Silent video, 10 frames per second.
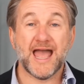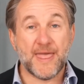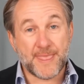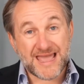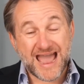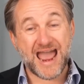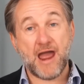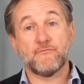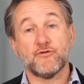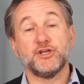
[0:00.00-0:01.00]
And they
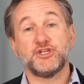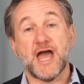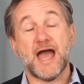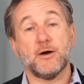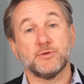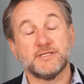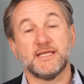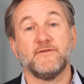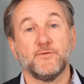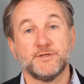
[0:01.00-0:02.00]
averaged out to
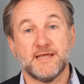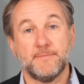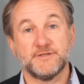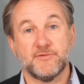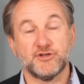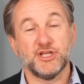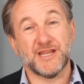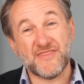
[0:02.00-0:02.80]
give you a 10% return.